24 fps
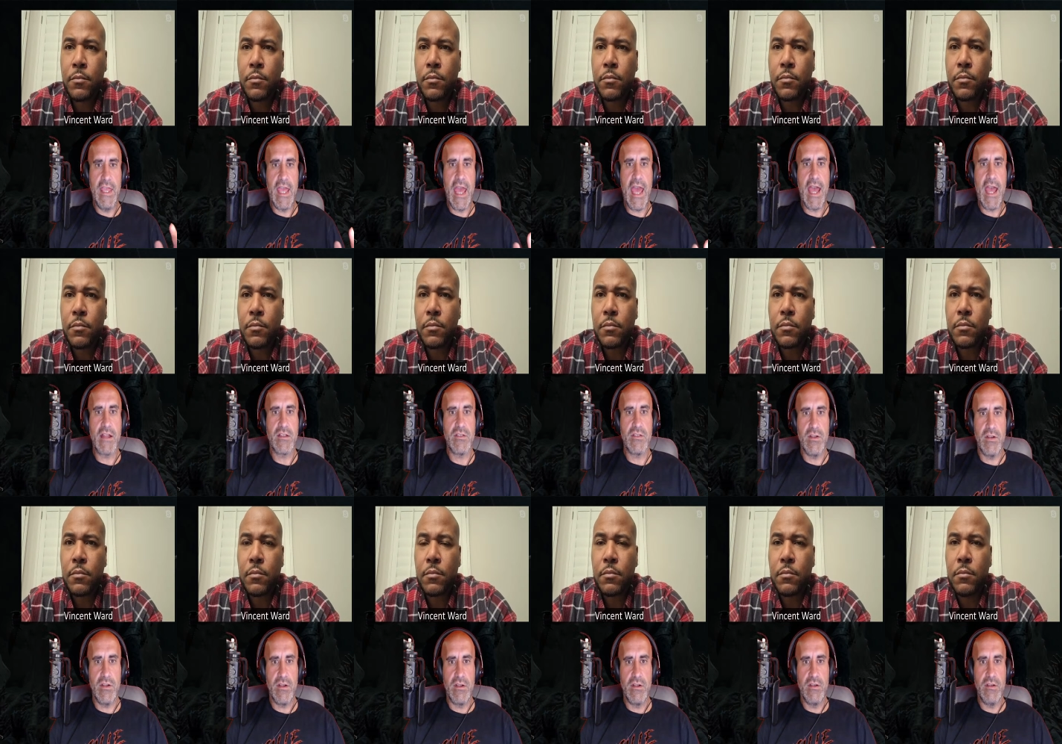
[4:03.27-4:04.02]
Speaker 1: the
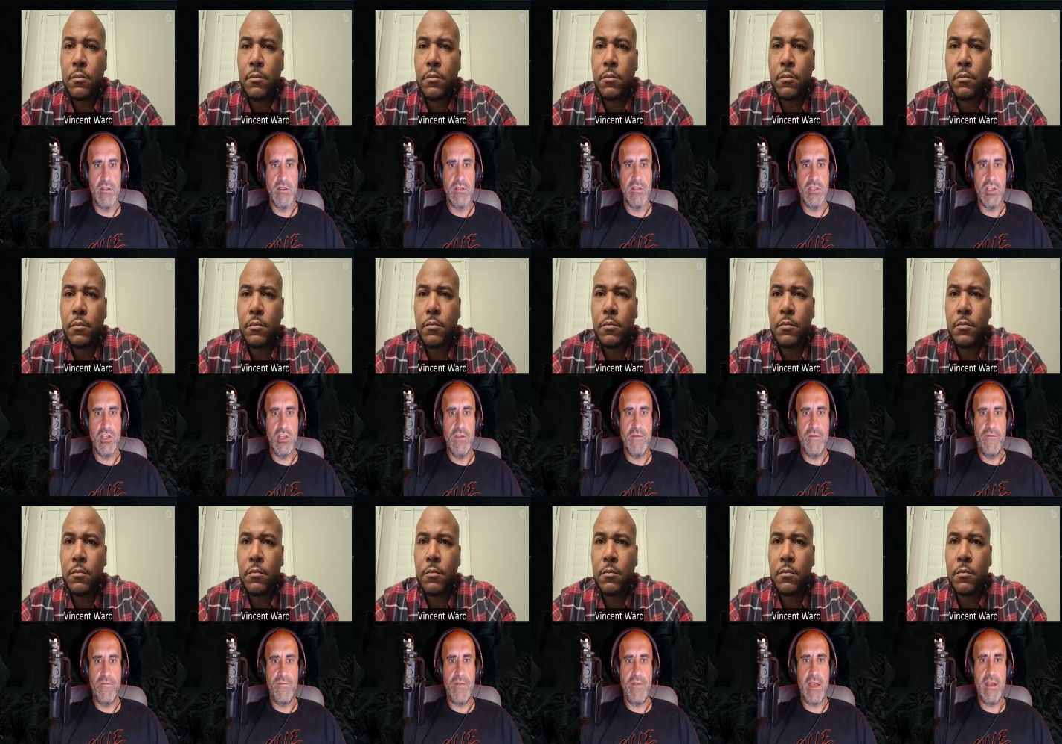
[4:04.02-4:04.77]
actor. Do
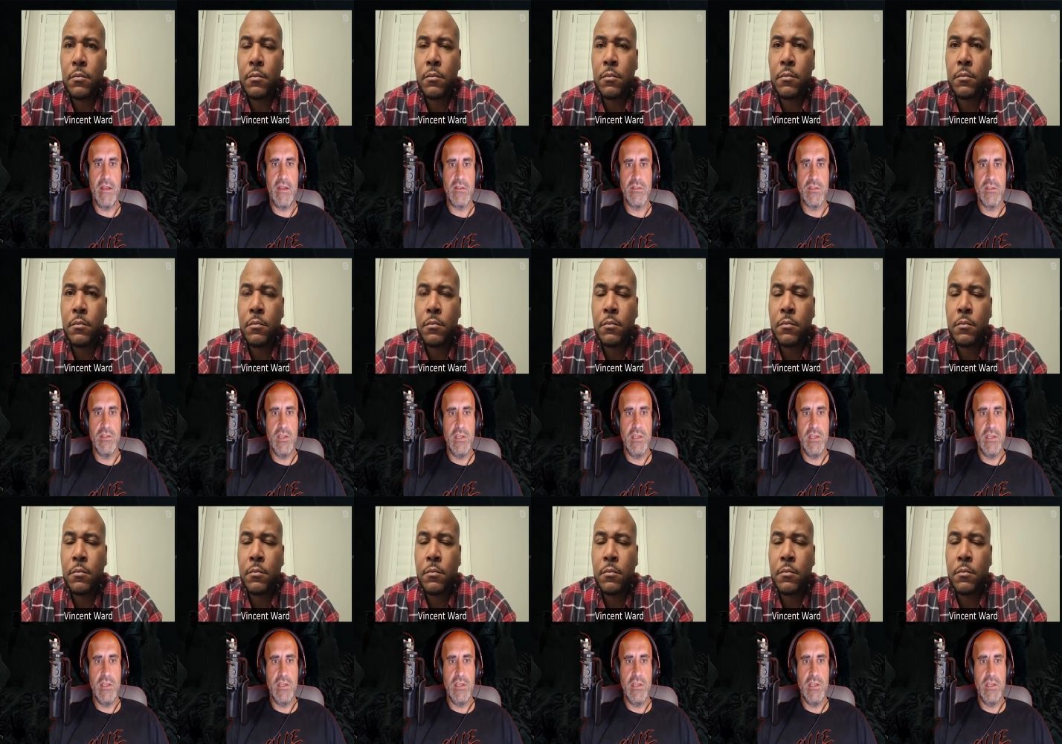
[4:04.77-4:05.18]
you feel?